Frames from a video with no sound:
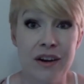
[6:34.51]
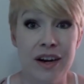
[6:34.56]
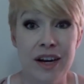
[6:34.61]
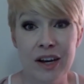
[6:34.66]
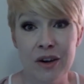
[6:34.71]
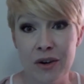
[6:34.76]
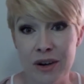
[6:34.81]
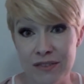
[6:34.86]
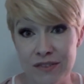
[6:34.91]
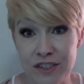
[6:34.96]
I
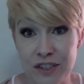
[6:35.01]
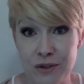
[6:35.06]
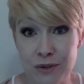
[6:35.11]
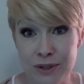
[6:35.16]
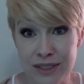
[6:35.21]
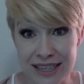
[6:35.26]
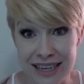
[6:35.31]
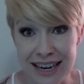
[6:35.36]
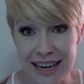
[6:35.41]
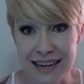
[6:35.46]
don't have to go
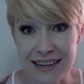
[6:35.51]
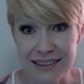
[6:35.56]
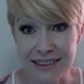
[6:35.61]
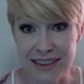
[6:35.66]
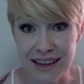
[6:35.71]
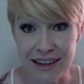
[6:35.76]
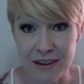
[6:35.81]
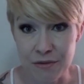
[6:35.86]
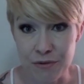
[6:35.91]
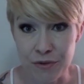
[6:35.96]
digging
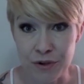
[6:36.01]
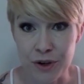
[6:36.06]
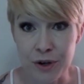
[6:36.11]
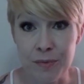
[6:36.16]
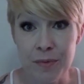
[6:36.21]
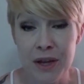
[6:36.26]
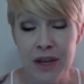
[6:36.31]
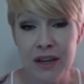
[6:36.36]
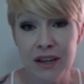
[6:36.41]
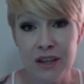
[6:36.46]
online
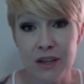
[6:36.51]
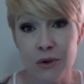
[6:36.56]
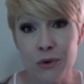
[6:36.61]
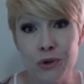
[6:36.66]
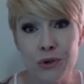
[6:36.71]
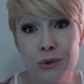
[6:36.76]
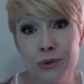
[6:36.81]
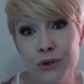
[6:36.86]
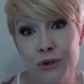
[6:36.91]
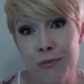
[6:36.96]
for, you know,
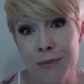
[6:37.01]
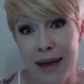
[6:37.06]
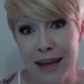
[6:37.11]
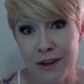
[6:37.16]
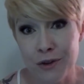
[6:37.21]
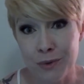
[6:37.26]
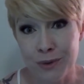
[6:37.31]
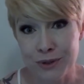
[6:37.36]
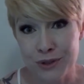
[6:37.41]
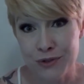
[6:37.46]
user
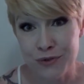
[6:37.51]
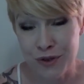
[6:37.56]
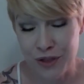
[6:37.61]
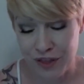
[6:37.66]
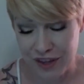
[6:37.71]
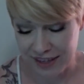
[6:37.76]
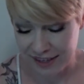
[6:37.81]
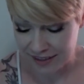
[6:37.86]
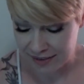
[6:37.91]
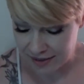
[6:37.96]
manuals for
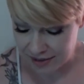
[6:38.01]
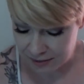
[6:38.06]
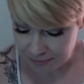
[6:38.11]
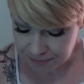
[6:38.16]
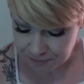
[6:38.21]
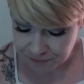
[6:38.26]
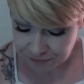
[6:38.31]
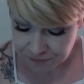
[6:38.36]
things.